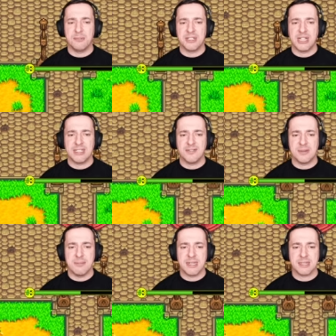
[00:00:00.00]
objectives
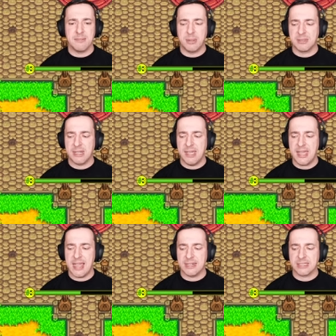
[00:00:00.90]
and bits and bobs like
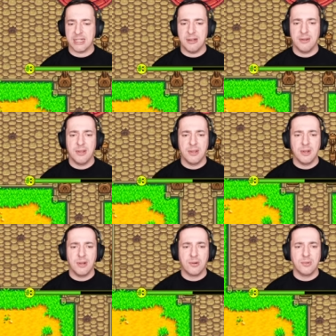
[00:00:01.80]
that. So
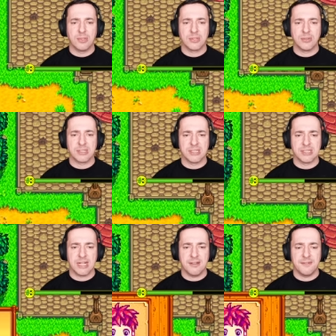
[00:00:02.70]
all sorts of
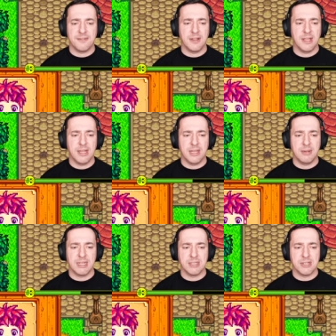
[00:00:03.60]
stuff uh, that
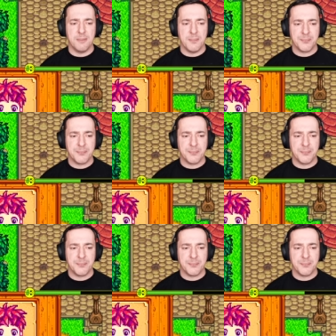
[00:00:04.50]
we can do.